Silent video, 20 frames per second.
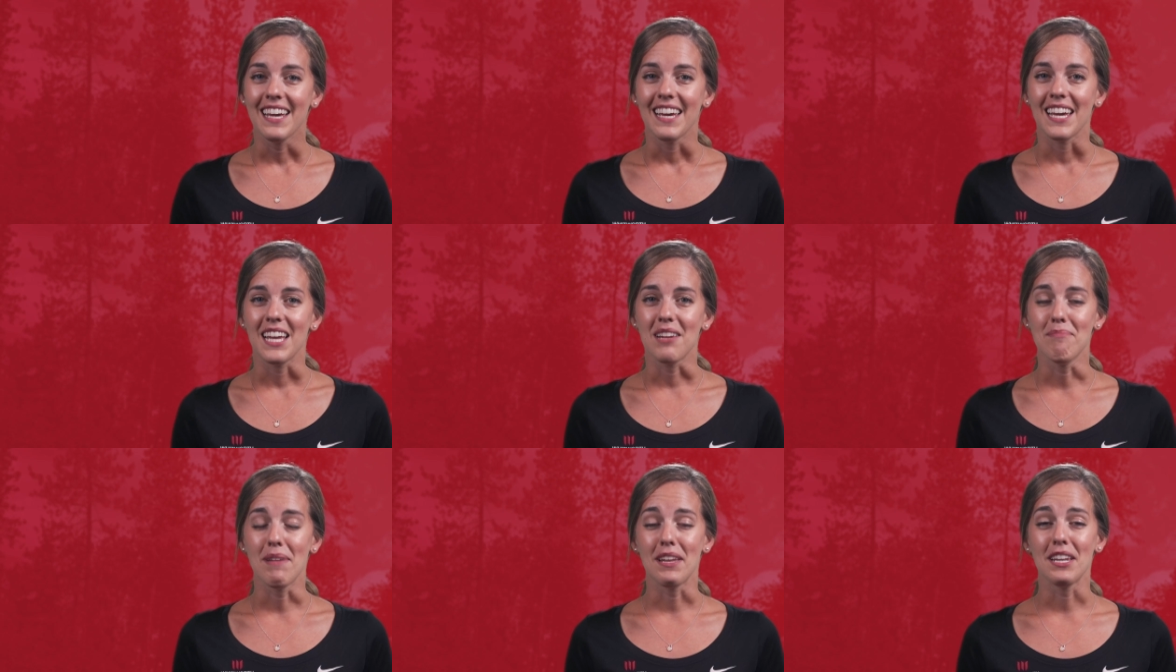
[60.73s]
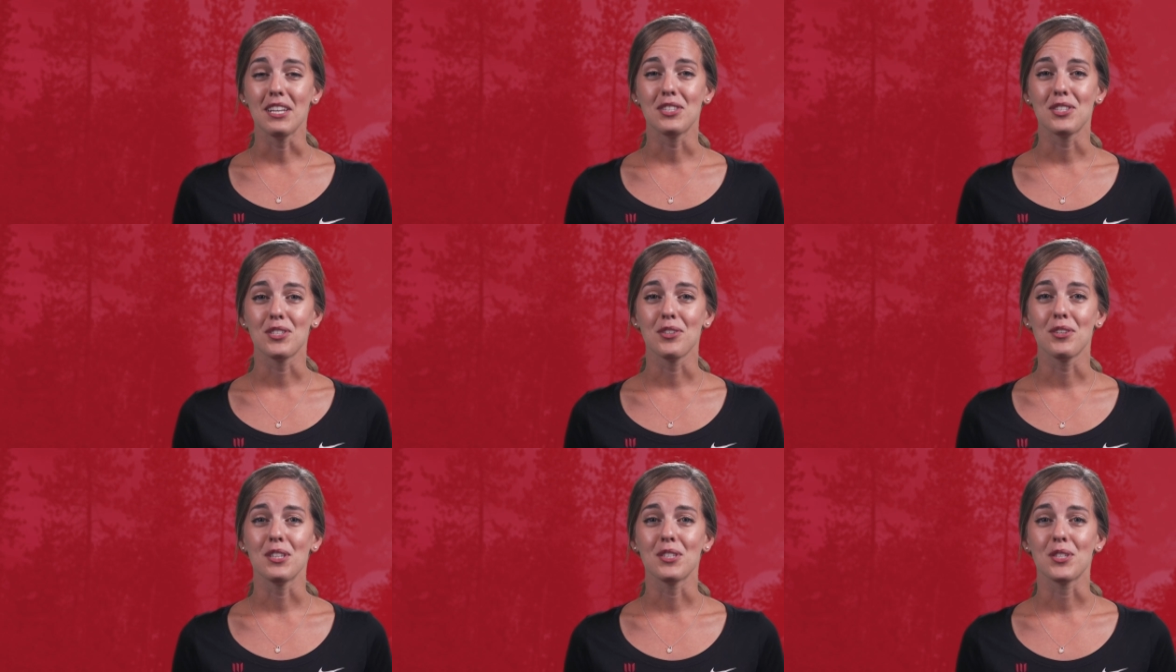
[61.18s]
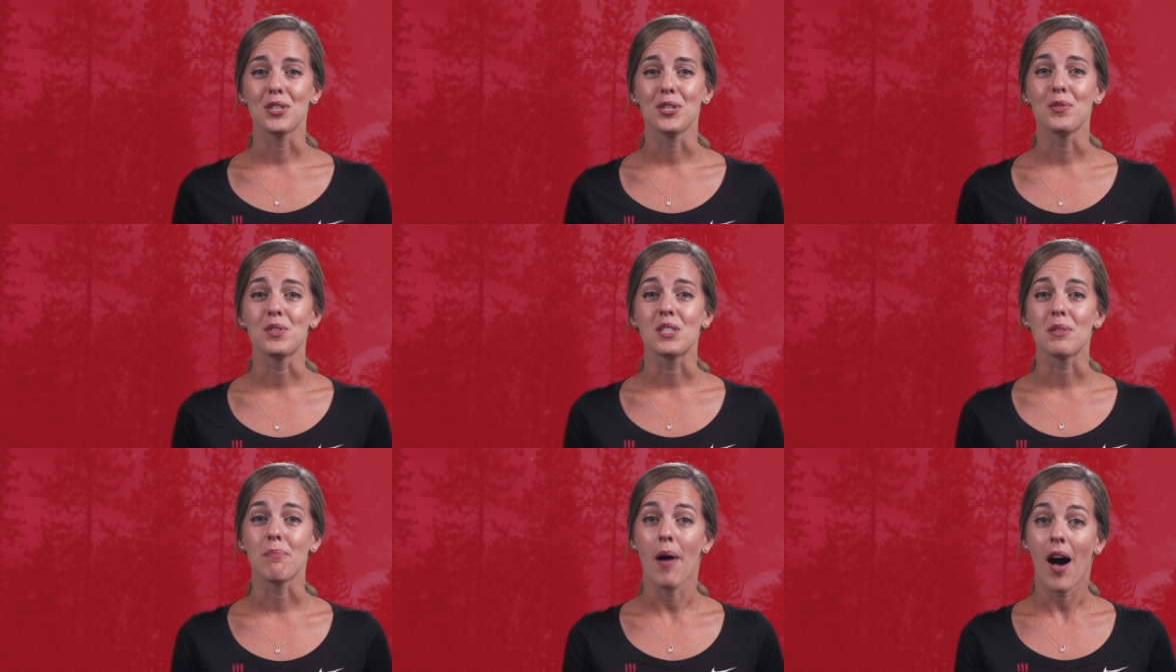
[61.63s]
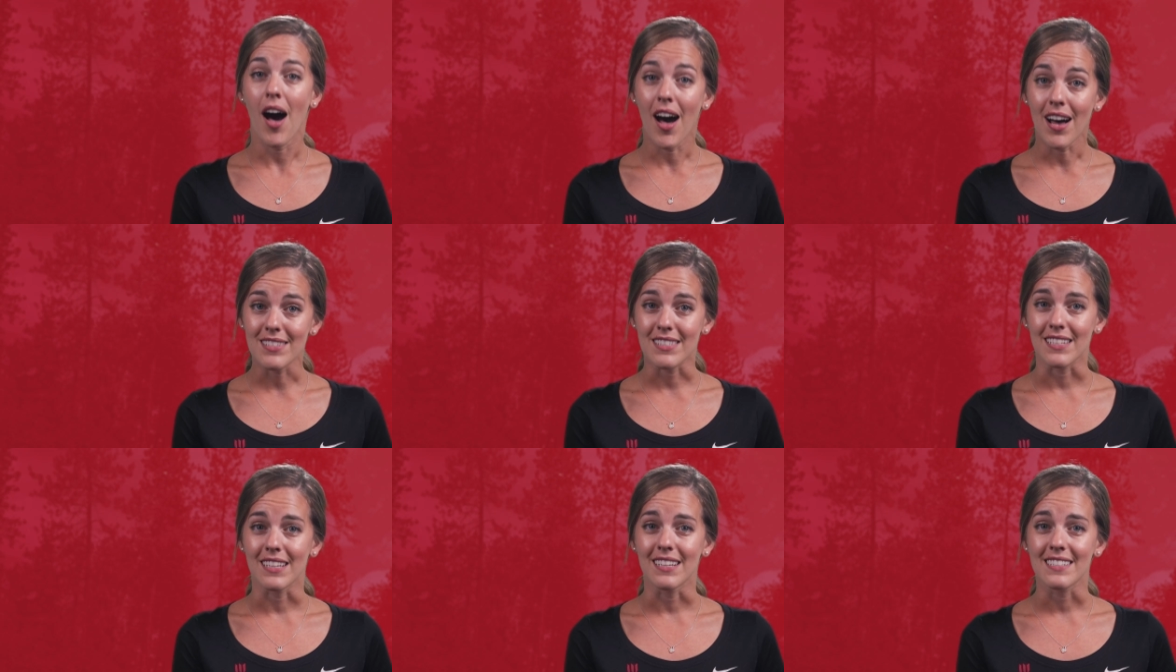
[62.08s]
Admitted students who
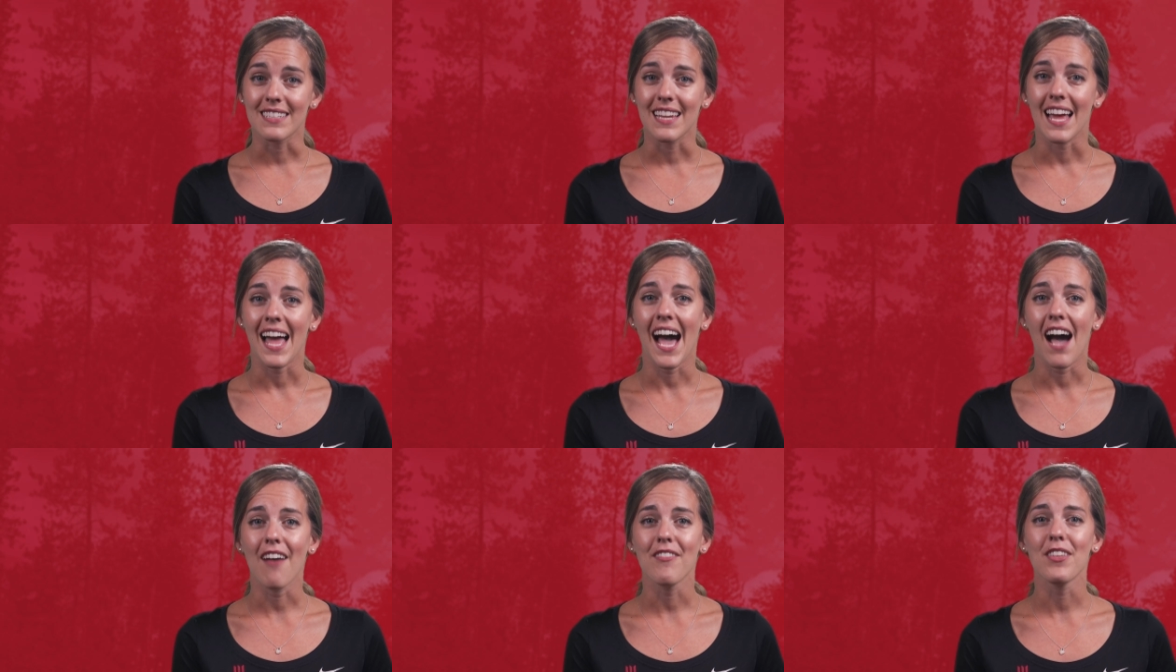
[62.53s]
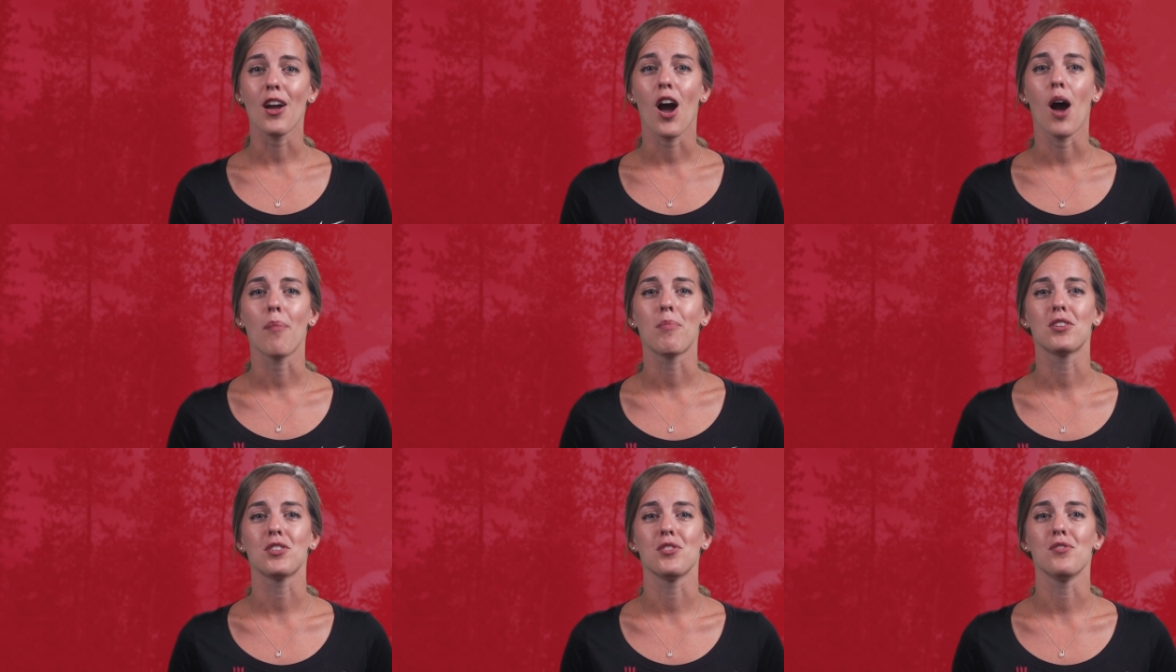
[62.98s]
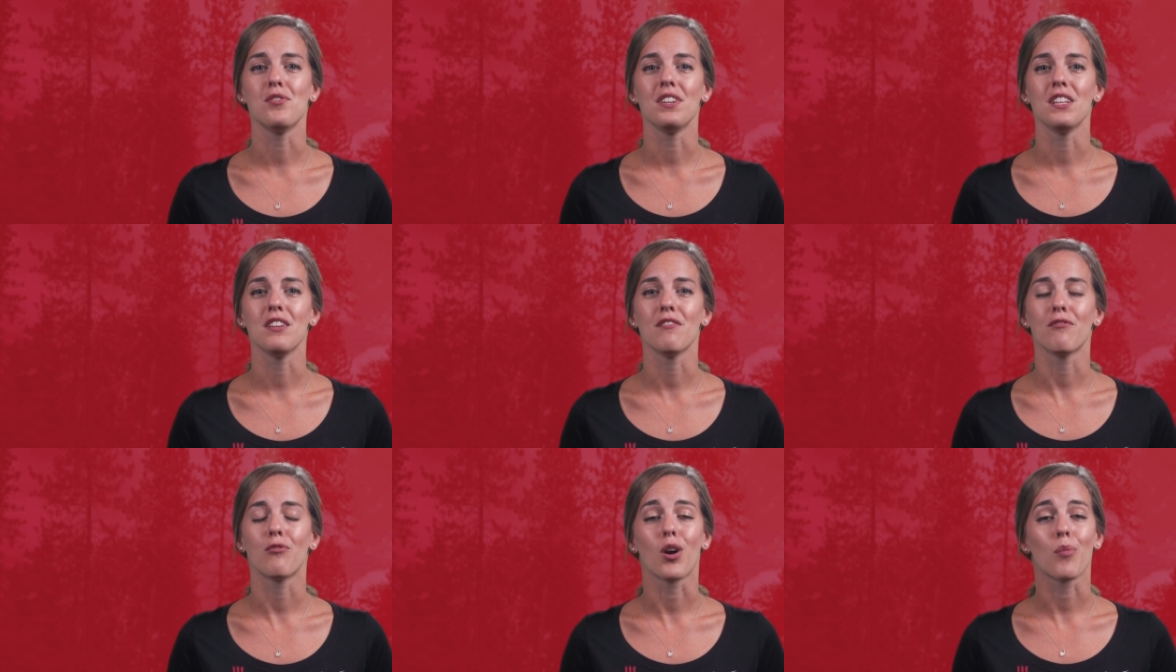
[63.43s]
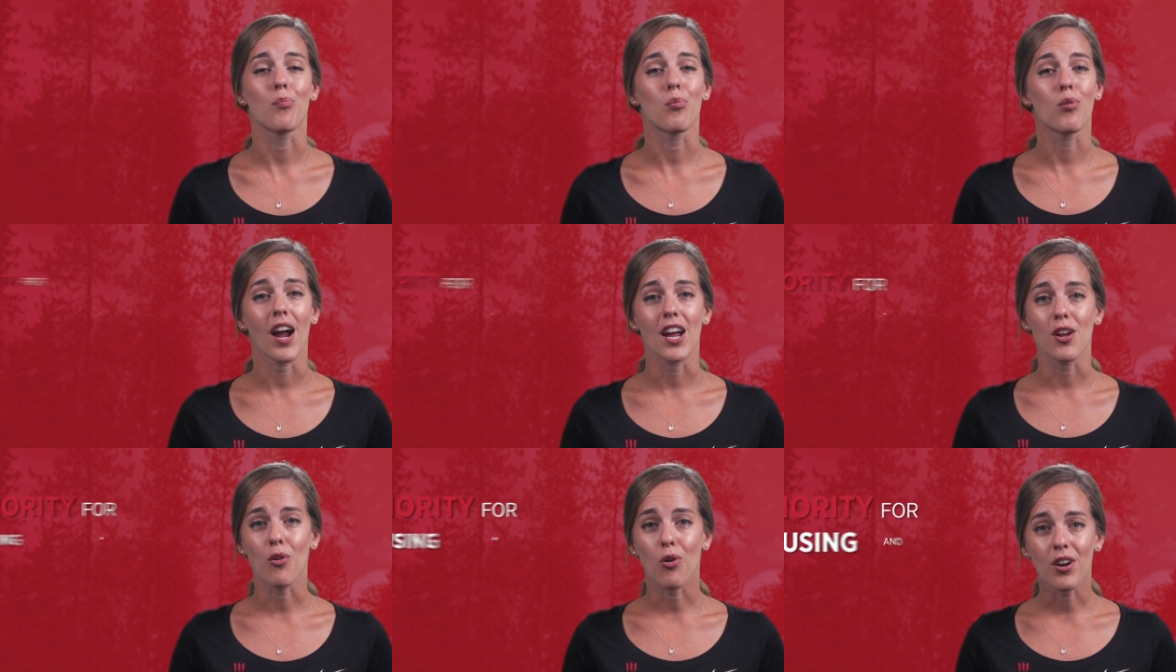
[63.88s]
deposit have the opportunity for
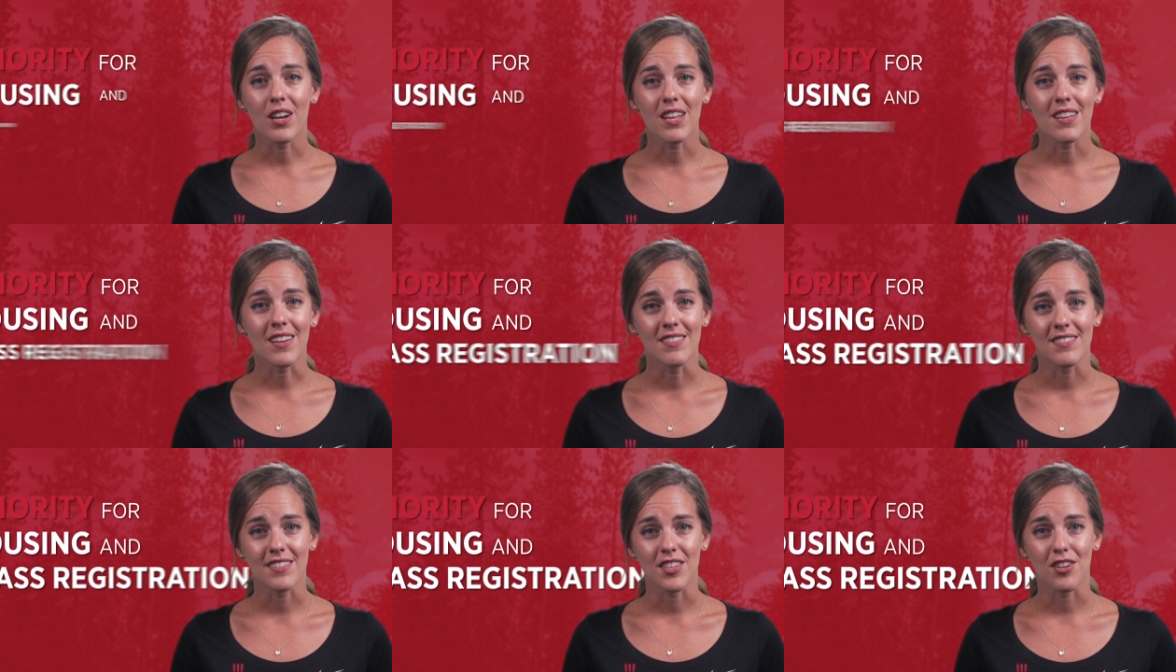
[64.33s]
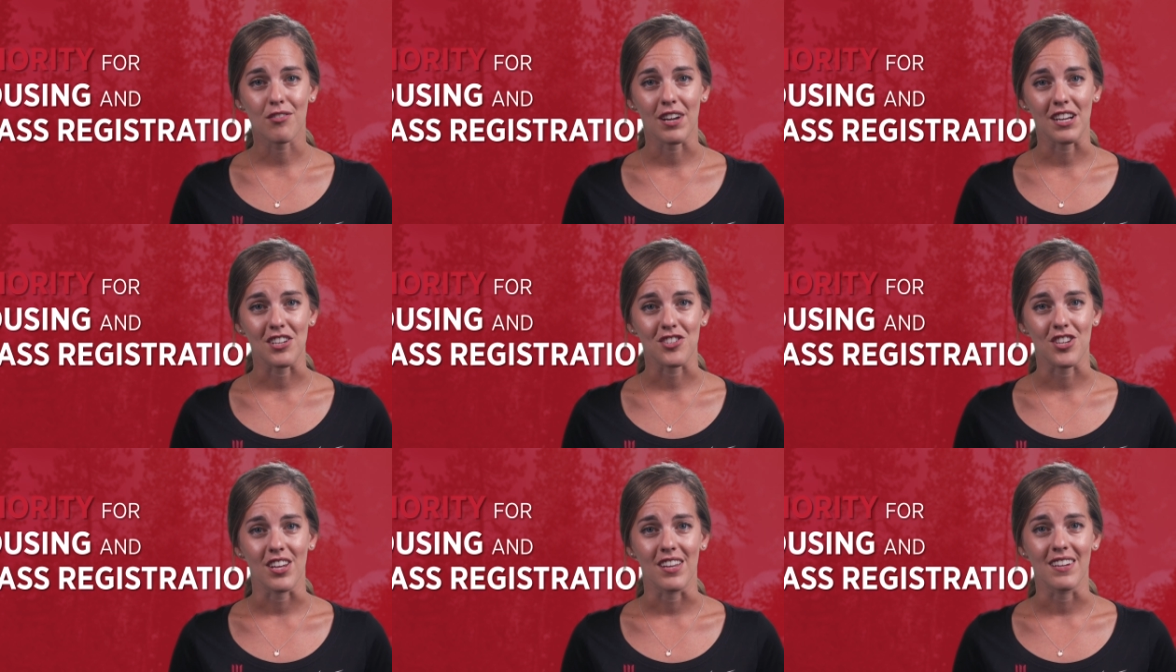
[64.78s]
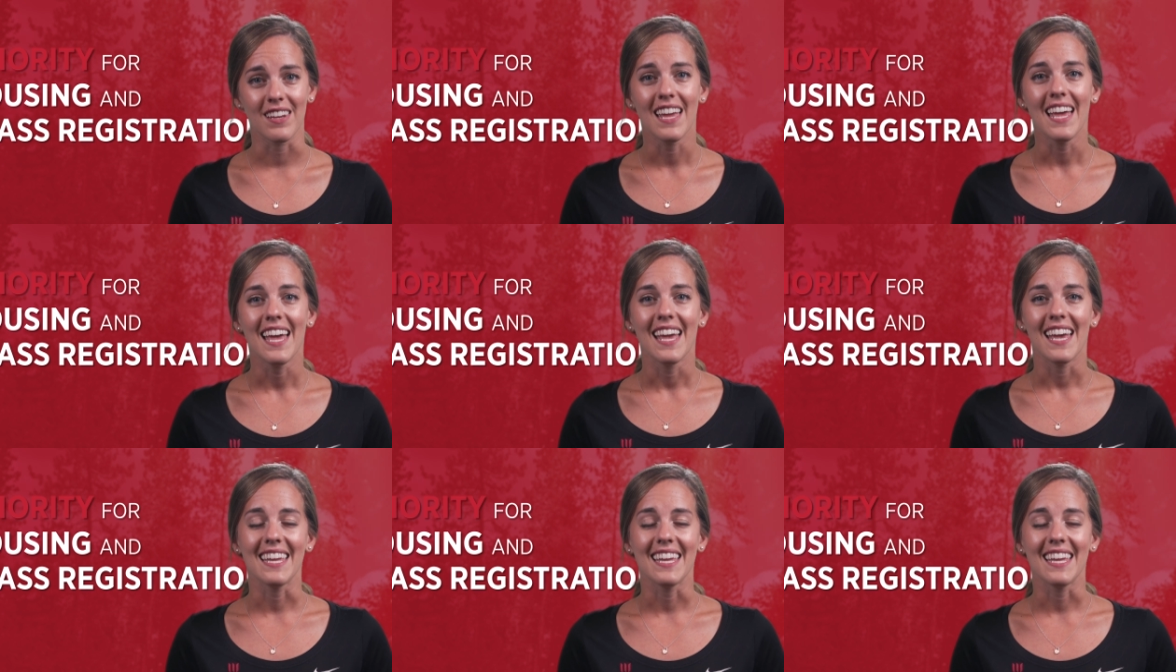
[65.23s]
priority consideration